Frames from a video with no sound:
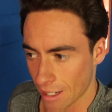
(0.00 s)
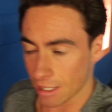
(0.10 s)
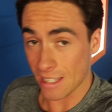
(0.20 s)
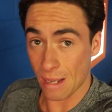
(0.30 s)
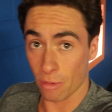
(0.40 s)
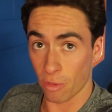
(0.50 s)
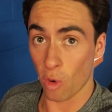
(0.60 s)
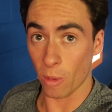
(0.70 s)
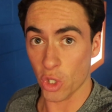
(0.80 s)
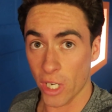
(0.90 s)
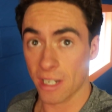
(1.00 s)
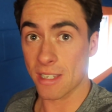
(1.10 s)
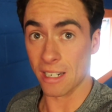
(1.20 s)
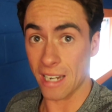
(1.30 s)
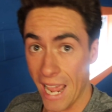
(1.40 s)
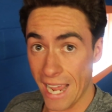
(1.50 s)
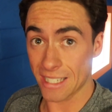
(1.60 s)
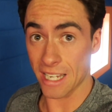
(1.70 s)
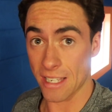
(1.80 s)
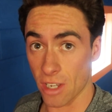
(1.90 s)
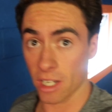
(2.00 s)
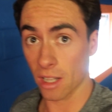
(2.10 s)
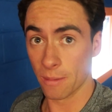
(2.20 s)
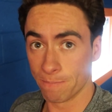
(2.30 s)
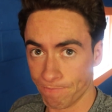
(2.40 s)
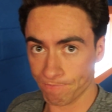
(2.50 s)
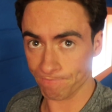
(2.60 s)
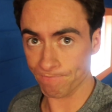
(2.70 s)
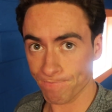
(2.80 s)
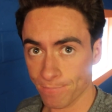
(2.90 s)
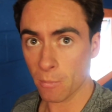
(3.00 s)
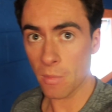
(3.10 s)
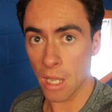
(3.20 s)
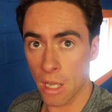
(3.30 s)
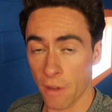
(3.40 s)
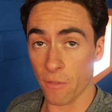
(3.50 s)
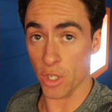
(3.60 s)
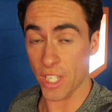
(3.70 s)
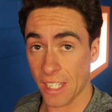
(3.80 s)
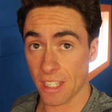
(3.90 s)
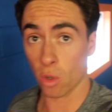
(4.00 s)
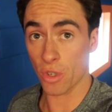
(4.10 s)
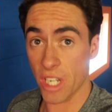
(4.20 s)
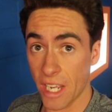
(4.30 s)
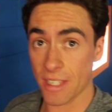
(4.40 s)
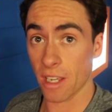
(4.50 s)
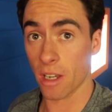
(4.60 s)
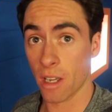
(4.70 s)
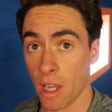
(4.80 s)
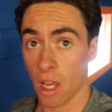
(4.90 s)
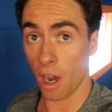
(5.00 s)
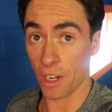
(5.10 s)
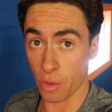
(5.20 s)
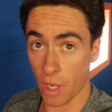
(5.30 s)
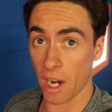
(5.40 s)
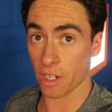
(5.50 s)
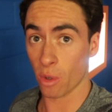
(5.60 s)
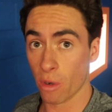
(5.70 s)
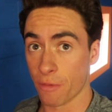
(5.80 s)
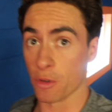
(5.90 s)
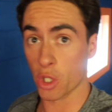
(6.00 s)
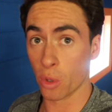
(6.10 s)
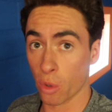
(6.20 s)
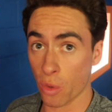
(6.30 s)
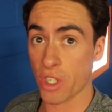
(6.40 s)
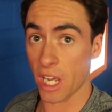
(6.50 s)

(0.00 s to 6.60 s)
Like I said before, my training is an 8-day cycle. For 6 of those days, I do cardio. For 2 of those